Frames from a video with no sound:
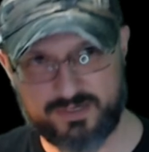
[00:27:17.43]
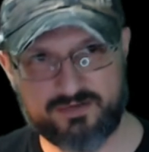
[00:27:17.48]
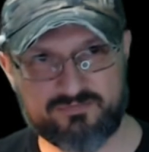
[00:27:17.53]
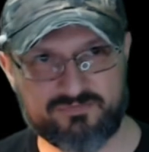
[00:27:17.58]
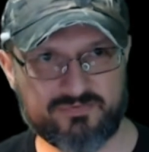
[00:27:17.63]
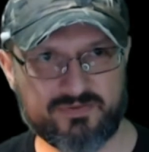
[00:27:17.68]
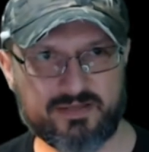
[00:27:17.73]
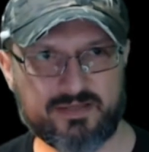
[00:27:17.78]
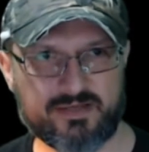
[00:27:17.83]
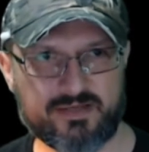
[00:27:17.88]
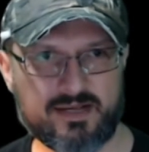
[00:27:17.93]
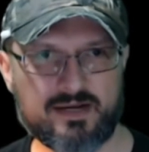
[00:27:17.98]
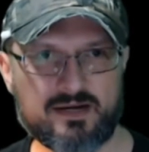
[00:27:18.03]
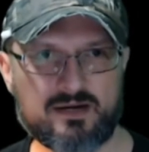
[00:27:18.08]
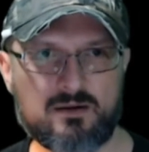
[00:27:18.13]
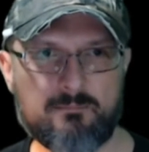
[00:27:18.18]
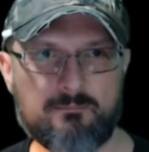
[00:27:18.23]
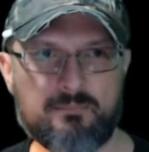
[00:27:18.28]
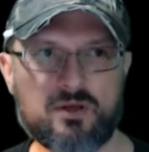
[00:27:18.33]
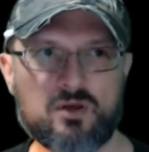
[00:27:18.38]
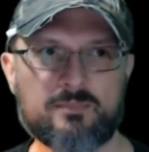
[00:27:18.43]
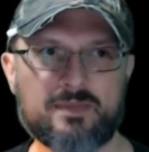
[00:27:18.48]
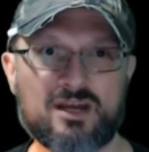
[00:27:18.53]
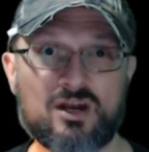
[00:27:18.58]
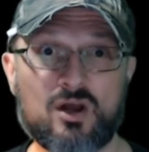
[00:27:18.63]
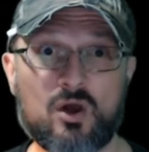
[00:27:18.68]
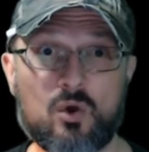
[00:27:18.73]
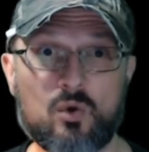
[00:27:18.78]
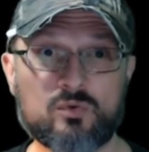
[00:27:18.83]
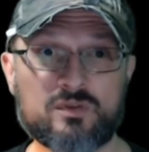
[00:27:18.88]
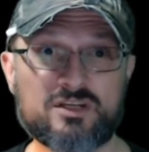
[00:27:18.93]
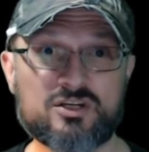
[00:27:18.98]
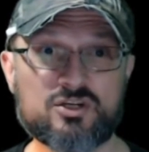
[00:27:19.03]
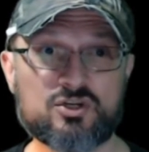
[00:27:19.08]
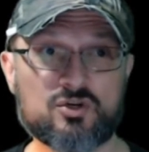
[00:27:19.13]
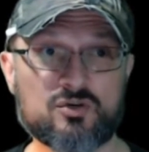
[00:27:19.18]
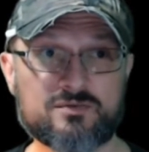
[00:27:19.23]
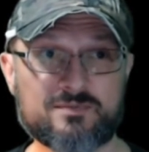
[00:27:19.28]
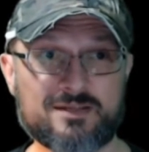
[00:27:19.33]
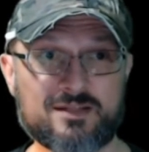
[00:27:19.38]
Hit enter. Boom. It only shows
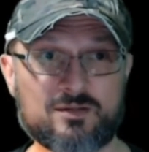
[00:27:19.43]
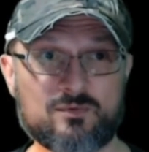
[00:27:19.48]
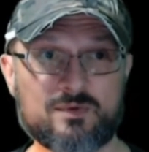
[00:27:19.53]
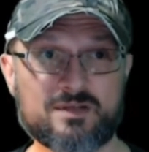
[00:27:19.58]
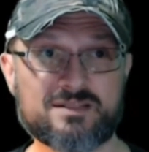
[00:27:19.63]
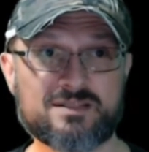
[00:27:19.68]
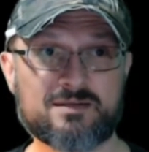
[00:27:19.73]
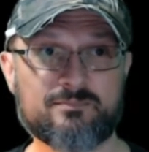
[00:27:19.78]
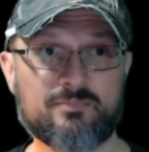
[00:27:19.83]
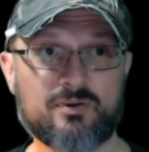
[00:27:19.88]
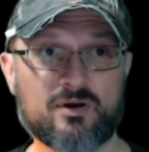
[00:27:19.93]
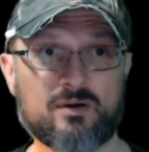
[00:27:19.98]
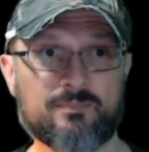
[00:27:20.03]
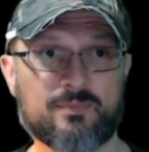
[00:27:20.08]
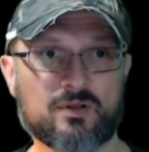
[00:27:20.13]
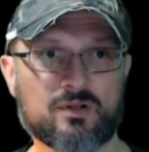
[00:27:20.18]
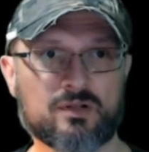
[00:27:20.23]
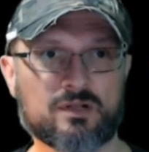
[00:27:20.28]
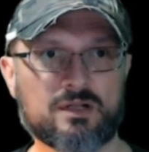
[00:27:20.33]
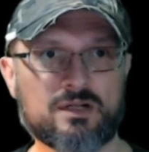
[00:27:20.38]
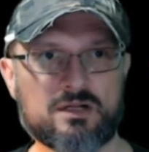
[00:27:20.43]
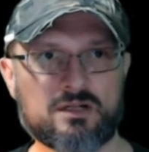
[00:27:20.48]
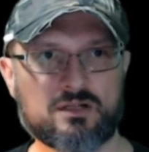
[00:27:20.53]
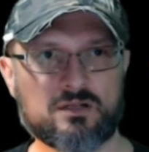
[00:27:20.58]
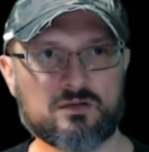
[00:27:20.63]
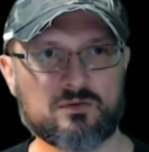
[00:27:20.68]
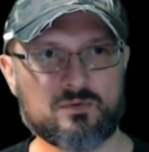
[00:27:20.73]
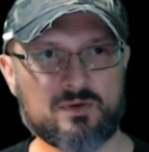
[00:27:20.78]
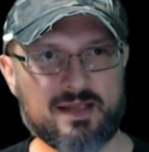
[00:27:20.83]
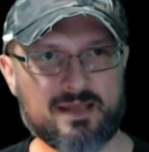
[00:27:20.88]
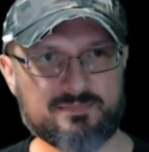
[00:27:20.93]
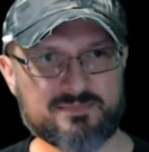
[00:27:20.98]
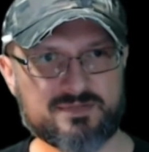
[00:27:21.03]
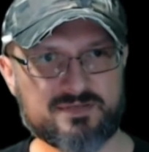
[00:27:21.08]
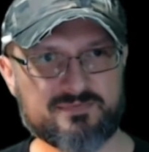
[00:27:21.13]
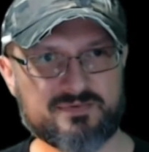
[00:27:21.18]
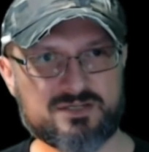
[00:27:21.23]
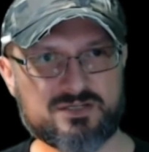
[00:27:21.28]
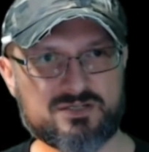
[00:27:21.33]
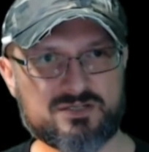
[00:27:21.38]
me the ones in purple. Look what happens if I
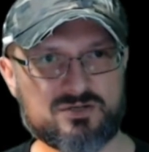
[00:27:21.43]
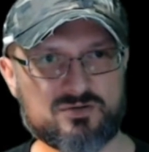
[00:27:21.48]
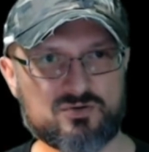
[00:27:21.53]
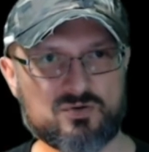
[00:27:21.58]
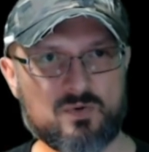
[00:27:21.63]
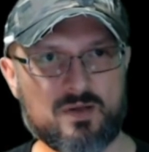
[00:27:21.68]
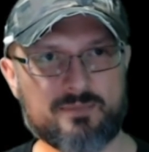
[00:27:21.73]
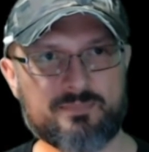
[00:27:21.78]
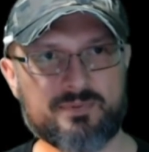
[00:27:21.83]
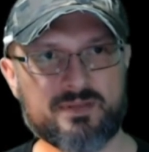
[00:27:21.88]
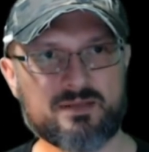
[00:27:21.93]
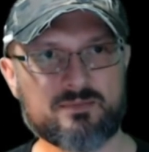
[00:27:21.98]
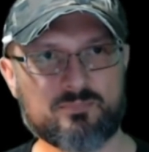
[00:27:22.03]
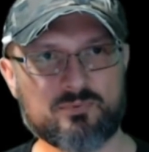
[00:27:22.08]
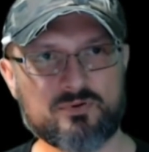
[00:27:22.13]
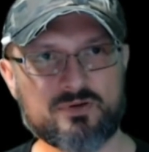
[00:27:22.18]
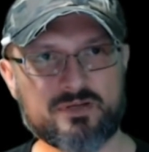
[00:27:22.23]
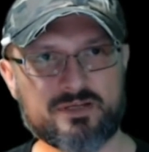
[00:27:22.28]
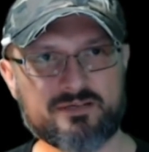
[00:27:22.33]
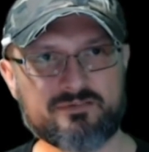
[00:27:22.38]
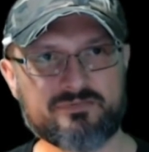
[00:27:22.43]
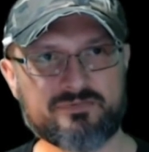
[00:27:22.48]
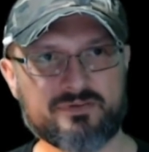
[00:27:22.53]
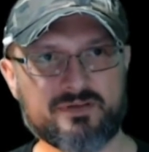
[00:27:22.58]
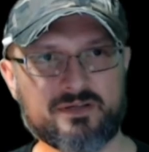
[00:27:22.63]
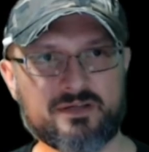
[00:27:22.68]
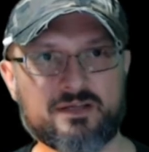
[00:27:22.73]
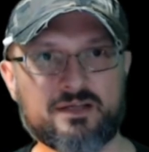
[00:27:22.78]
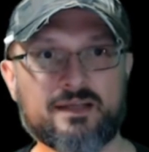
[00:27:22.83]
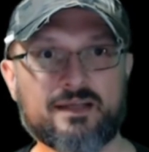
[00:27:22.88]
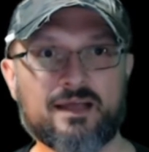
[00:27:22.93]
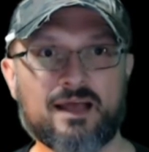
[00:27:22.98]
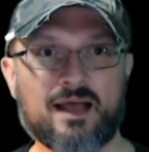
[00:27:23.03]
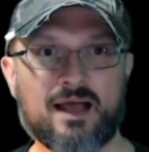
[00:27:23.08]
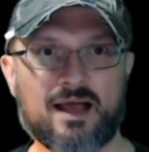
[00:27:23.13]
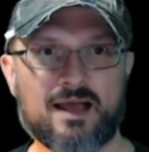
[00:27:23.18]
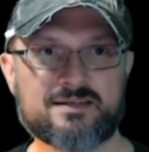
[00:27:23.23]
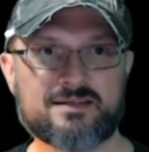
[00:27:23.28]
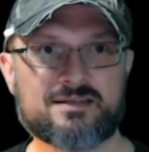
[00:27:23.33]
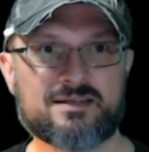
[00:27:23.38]
just do show IP int brief. I
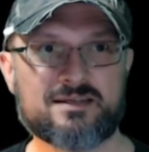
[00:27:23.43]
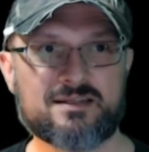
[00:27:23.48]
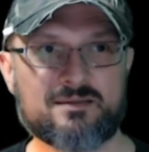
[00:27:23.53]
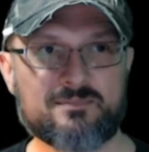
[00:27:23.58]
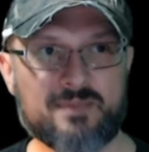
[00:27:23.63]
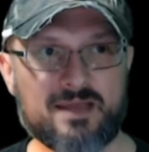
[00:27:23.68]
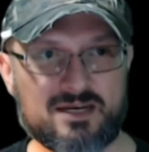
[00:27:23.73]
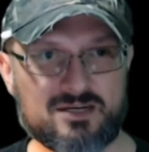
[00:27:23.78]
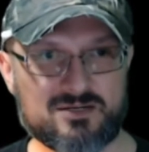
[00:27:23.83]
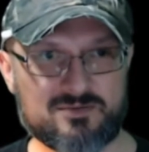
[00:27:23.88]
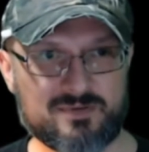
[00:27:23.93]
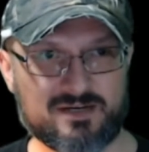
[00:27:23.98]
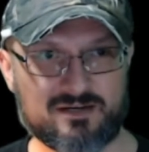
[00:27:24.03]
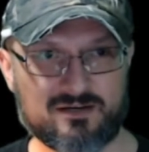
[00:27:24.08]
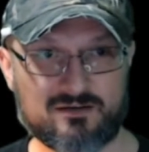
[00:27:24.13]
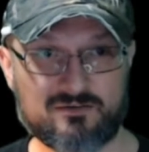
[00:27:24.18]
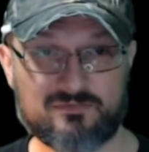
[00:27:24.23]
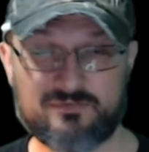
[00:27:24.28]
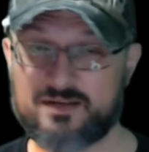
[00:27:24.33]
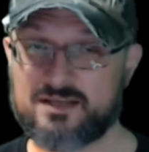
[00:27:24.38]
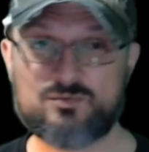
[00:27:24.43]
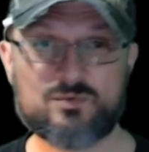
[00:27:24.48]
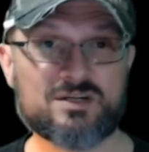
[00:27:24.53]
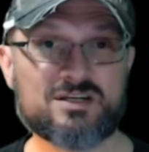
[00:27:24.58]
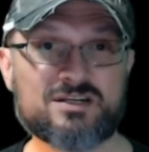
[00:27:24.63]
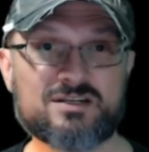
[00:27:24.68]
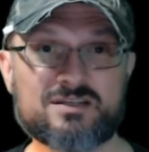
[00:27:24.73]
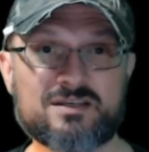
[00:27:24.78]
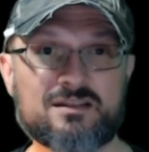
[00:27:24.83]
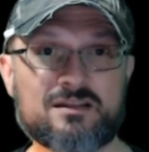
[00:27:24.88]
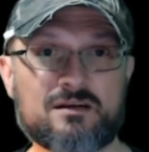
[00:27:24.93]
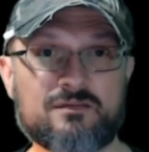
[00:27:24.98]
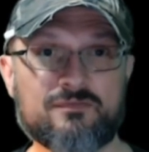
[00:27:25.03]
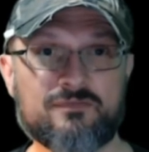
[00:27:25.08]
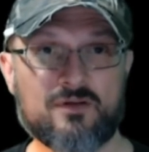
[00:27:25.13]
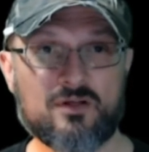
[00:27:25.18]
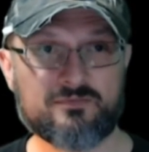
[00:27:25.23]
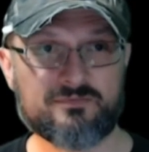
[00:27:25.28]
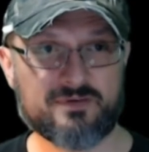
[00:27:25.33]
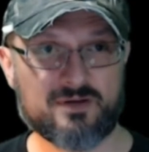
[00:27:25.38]
see the management interface, which is in the
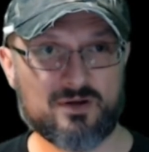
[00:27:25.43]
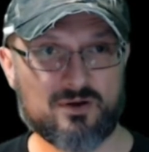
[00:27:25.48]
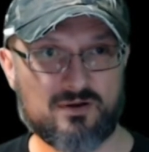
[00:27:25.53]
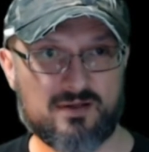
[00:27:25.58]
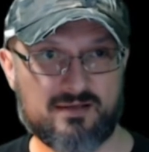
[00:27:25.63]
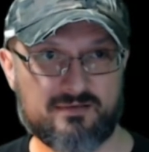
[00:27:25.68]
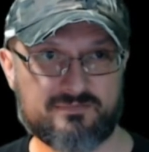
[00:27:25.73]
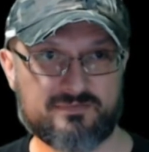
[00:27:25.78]
default VRF.